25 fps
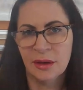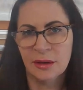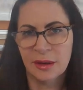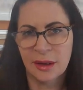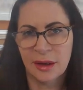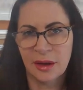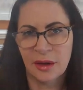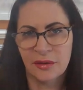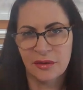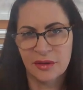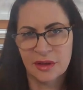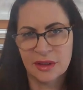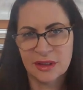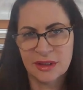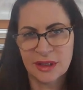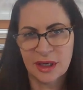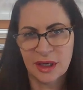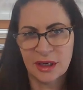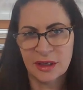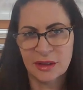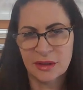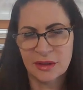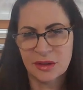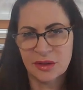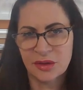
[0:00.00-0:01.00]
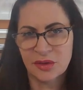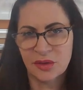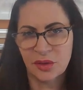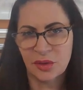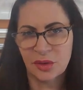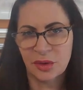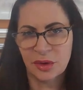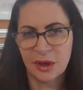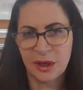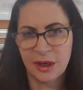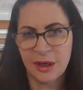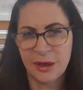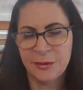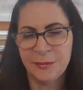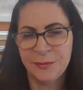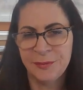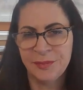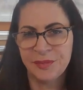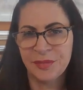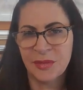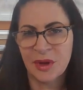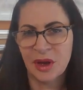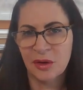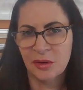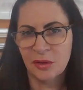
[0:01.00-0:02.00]
like on the second story,
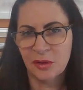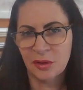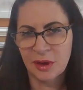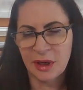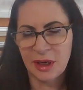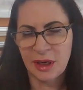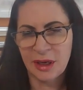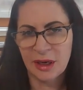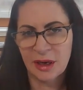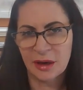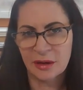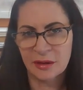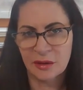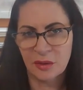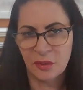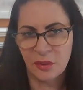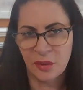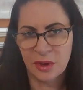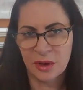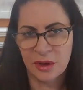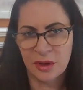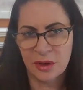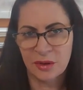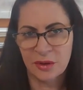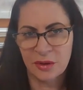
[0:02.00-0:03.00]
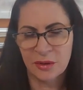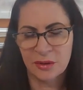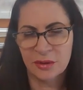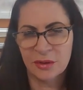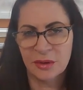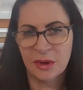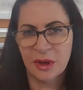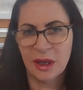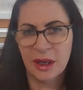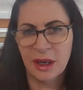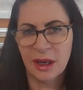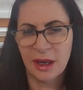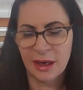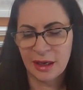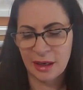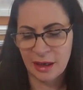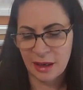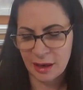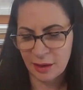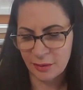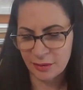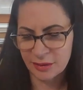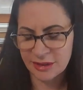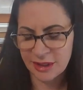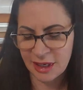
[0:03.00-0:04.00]
looking out the window. And
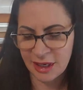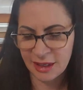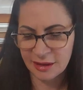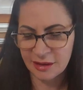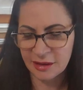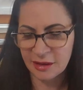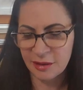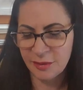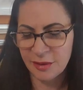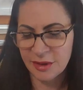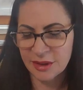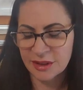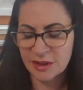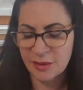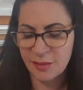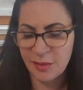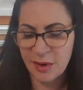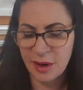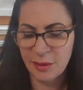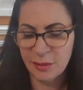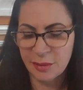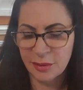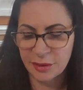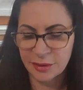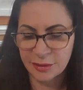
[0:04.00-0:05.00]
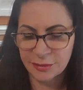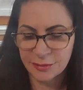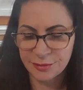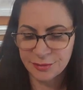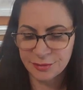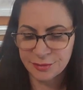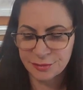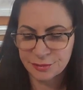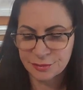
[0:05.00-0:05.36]
I was handed a piece of paper.